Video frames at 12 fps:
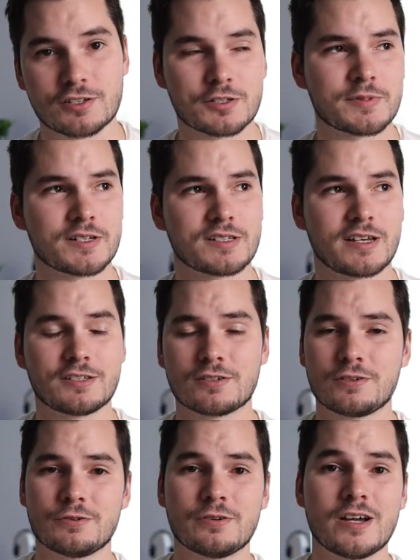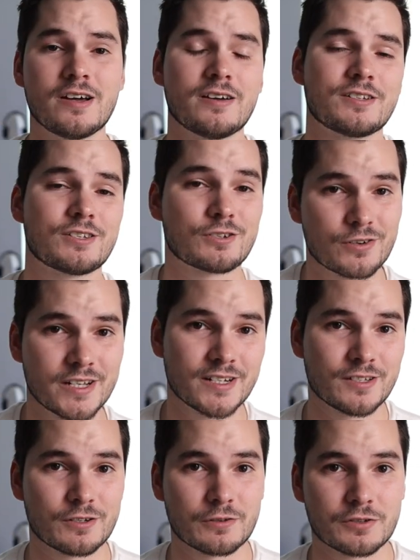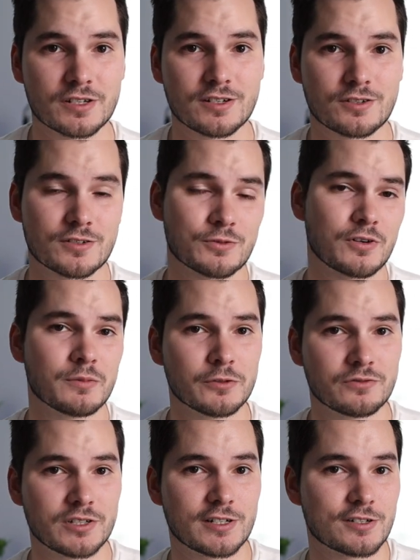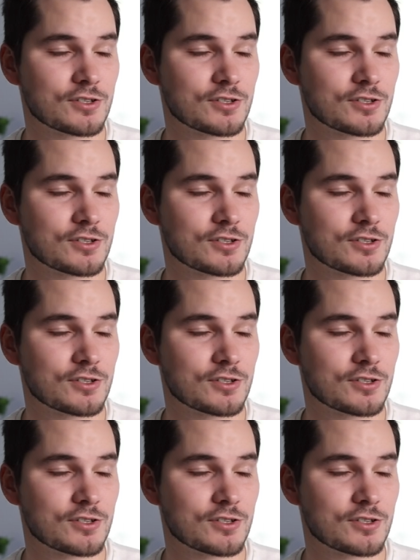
just because I had to go straight into rotations when I moved here.